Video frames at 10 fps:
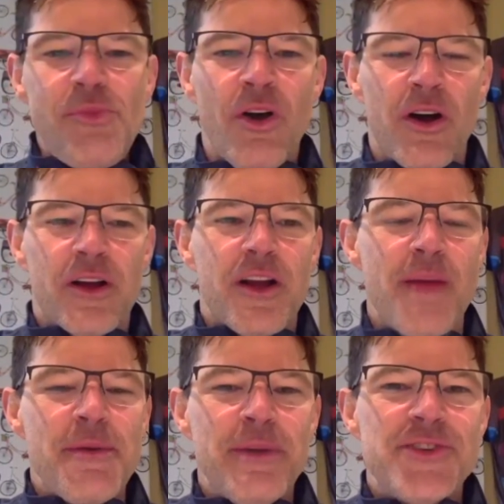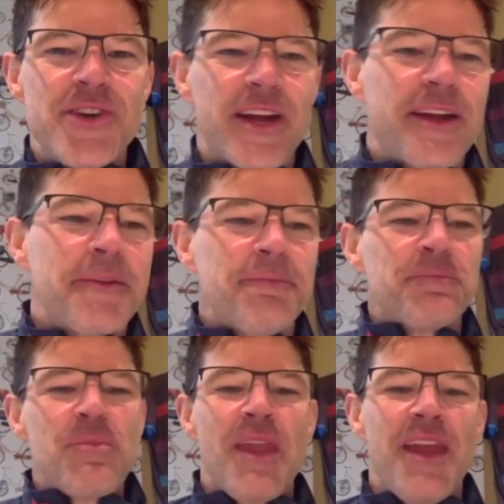Oh, caught me mid-drink.
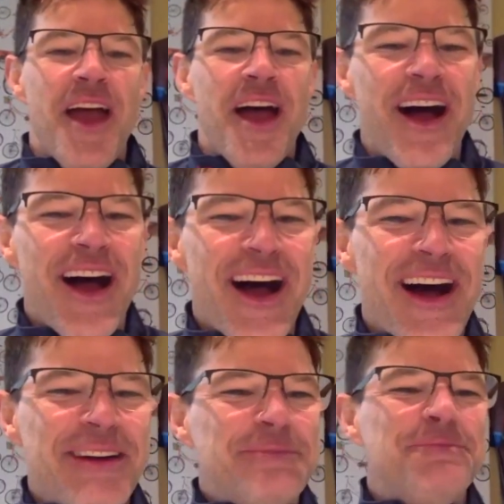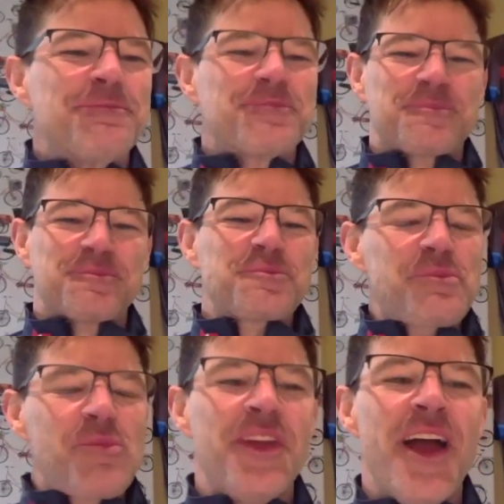Yeah,
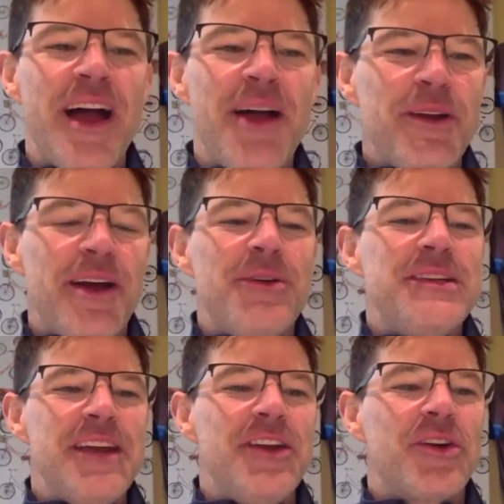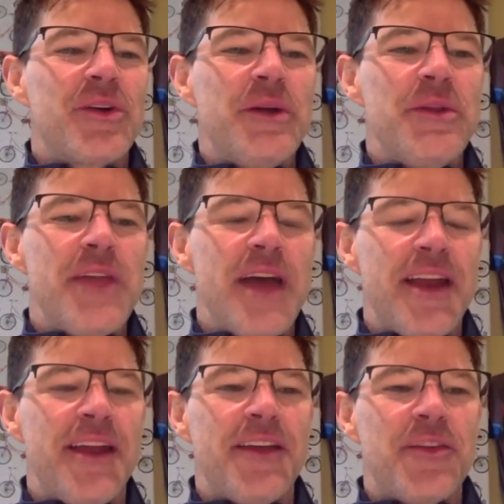I would tend to agree with that
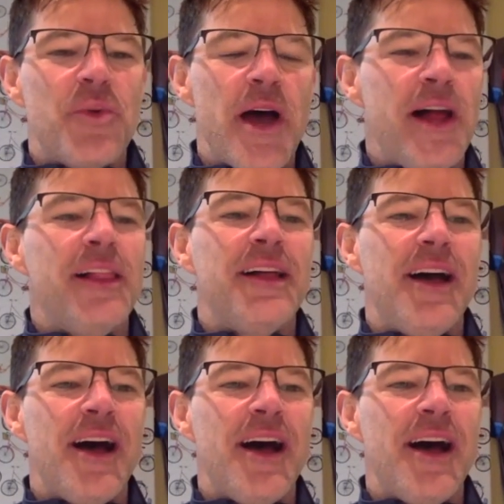as well.